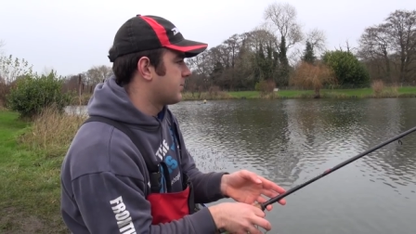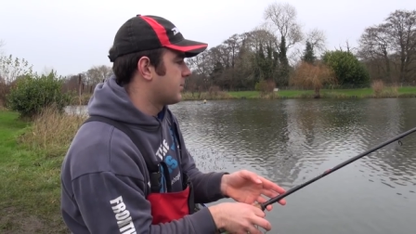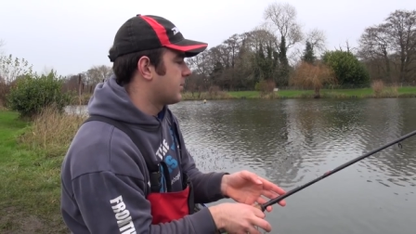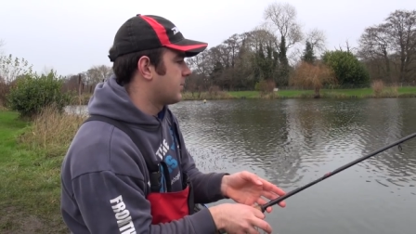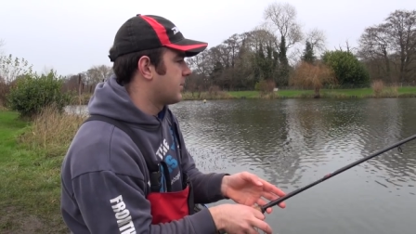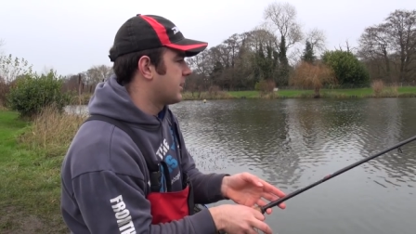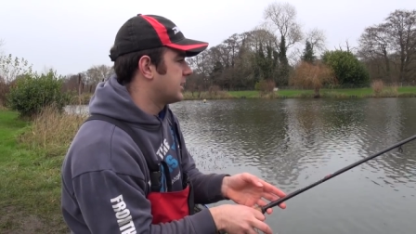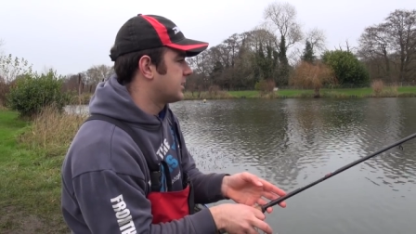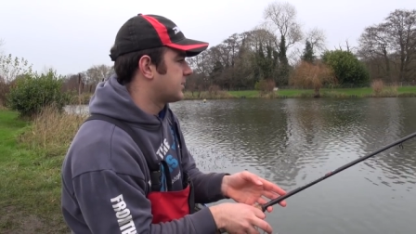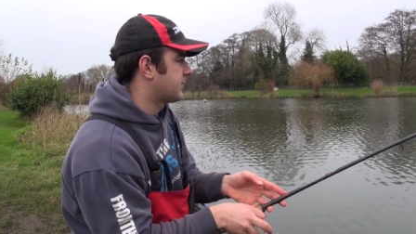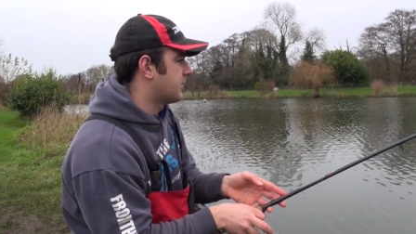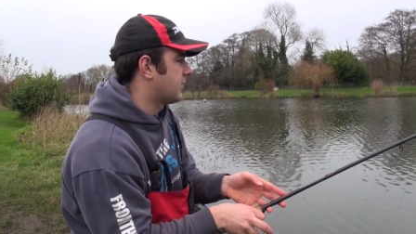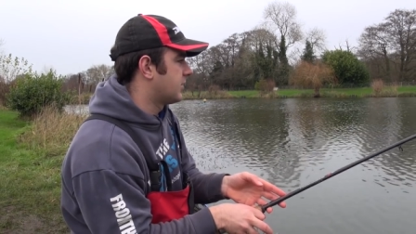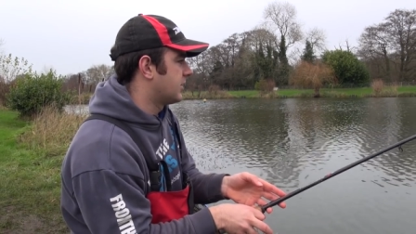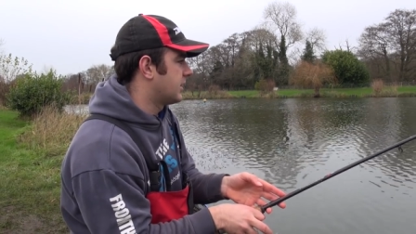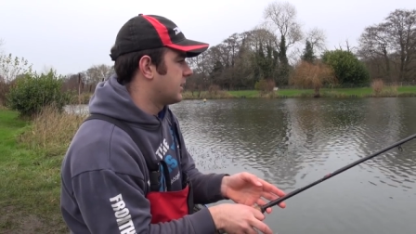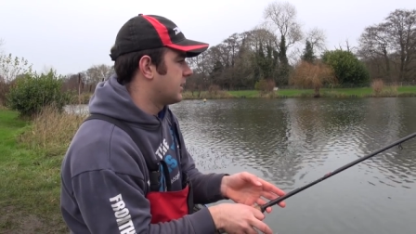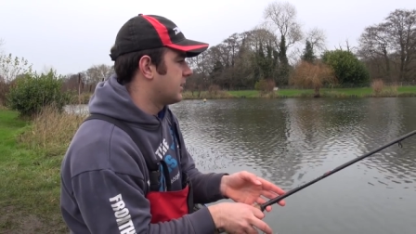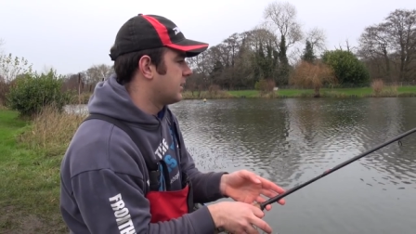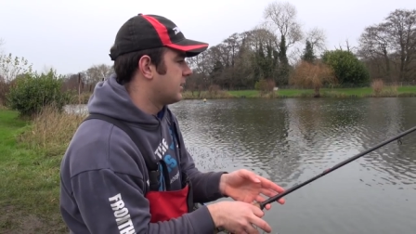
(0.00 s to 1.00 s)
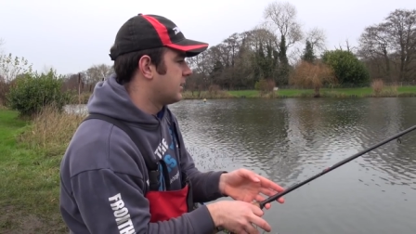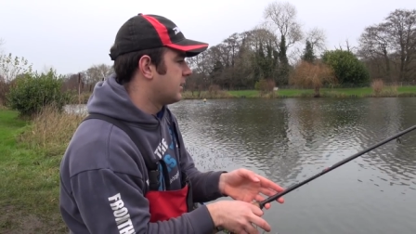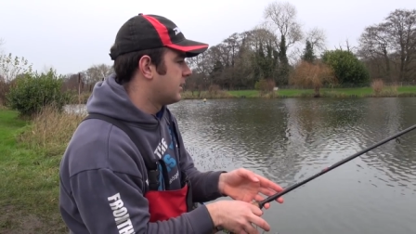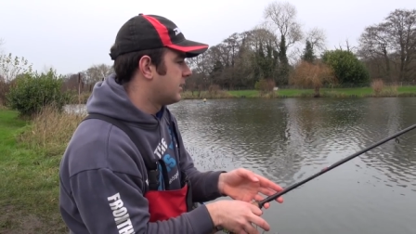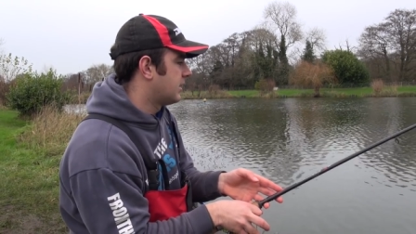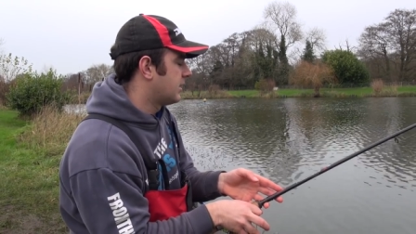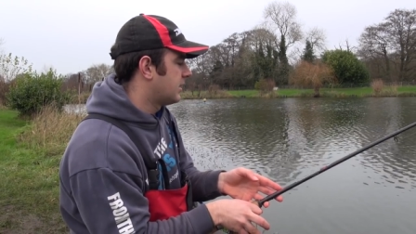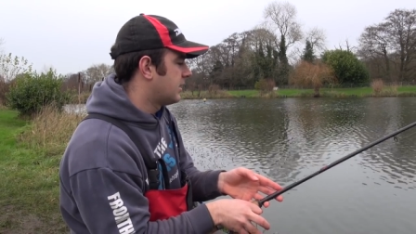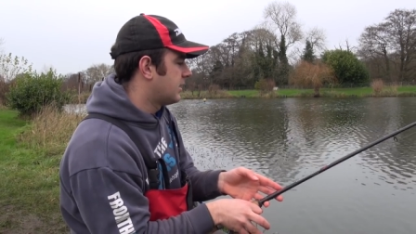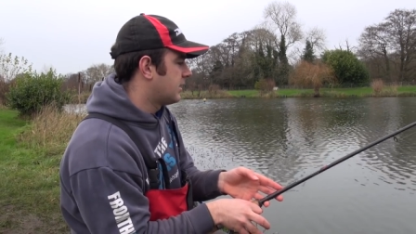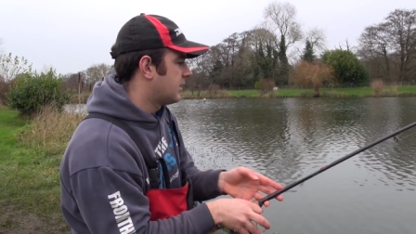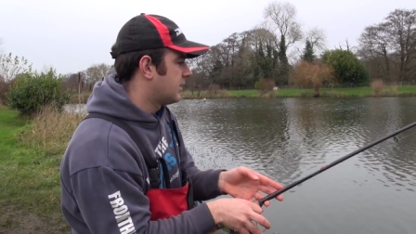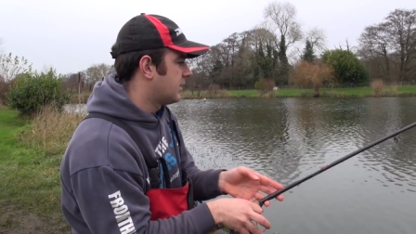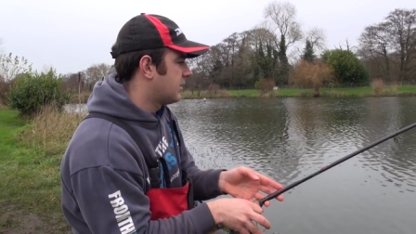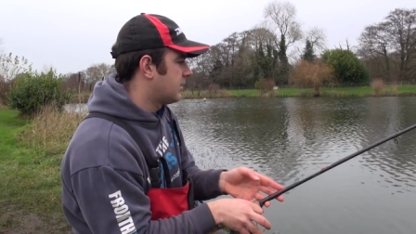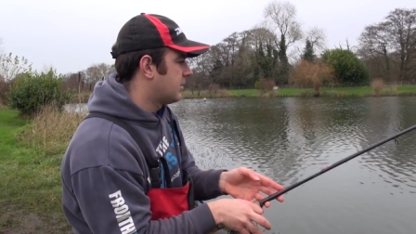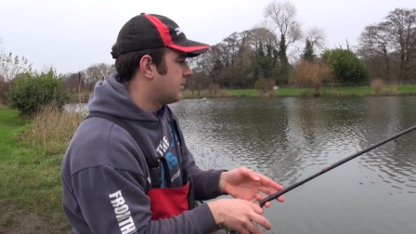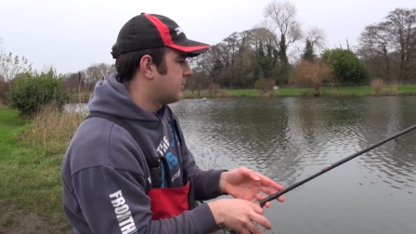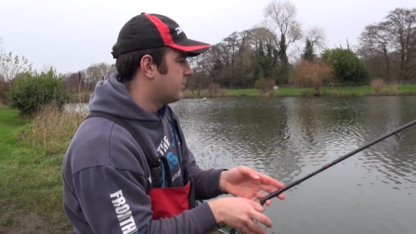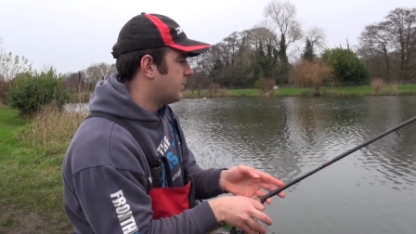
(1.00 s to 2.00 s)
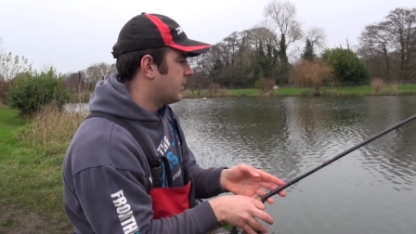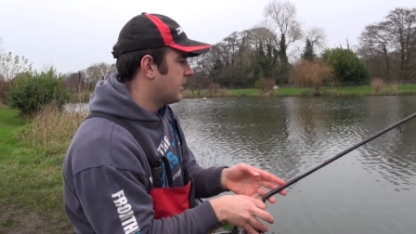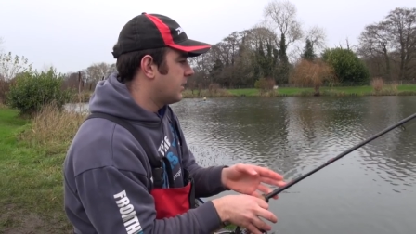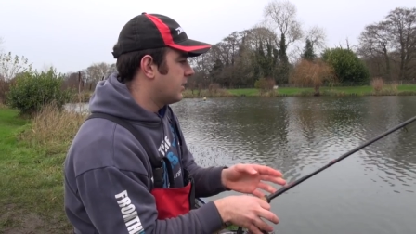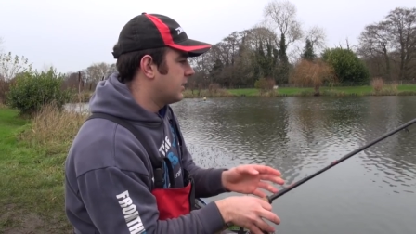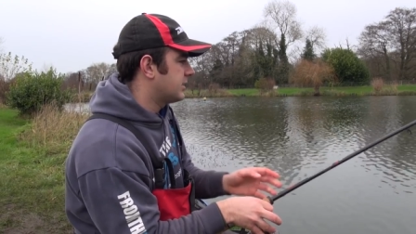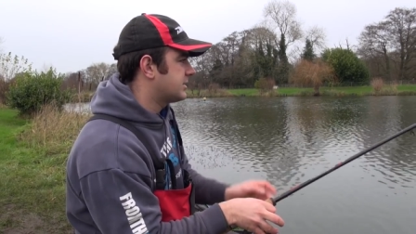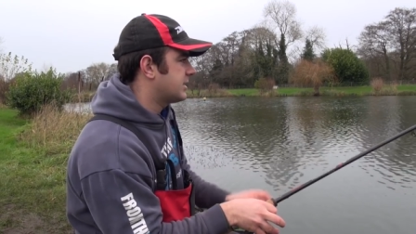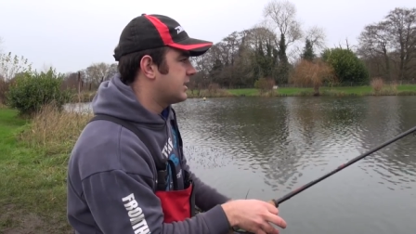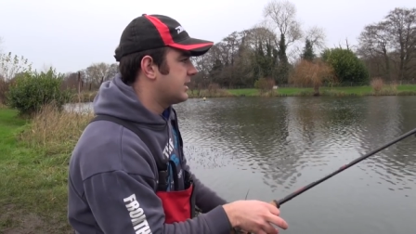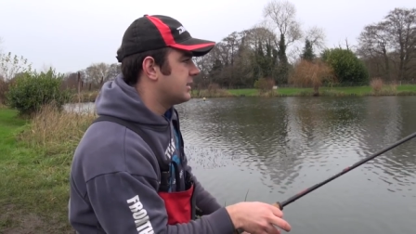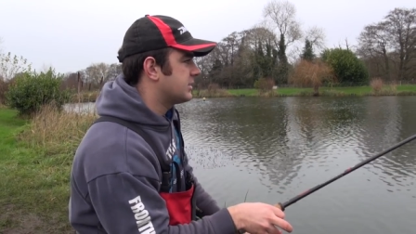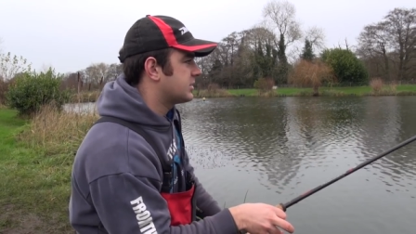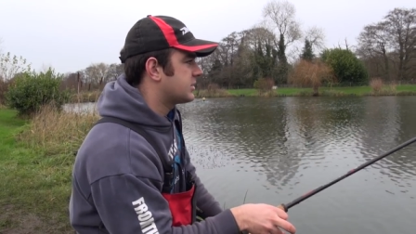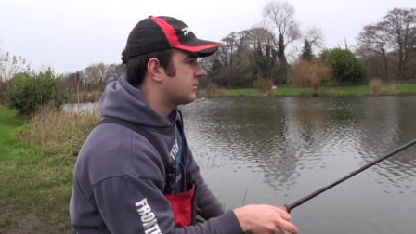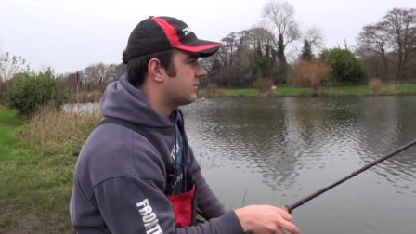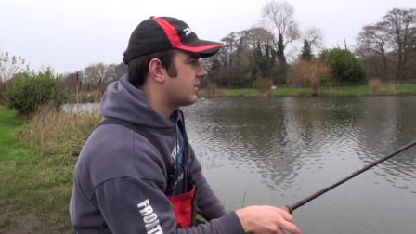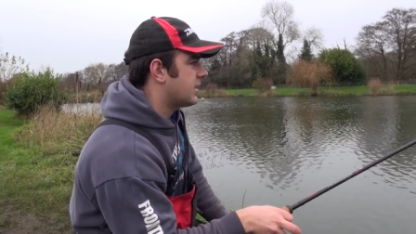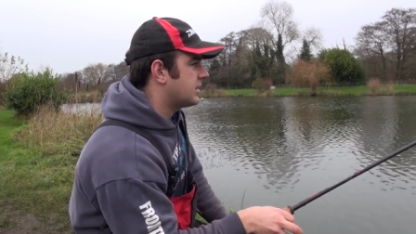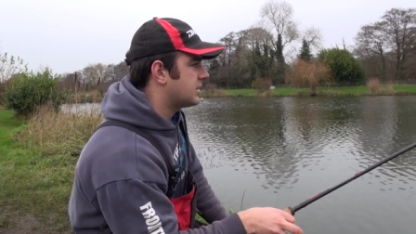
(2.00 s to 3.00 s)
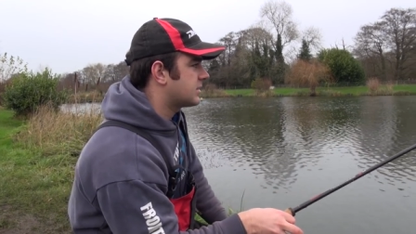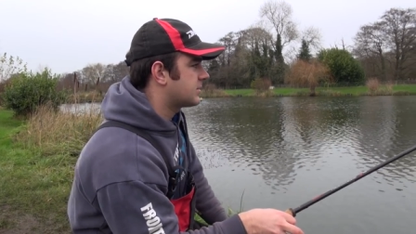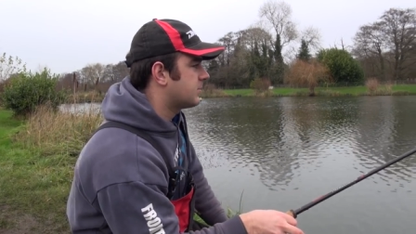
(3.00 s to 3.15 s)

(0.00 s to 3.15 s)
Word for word: by the way it's fighting. But like I said, it's great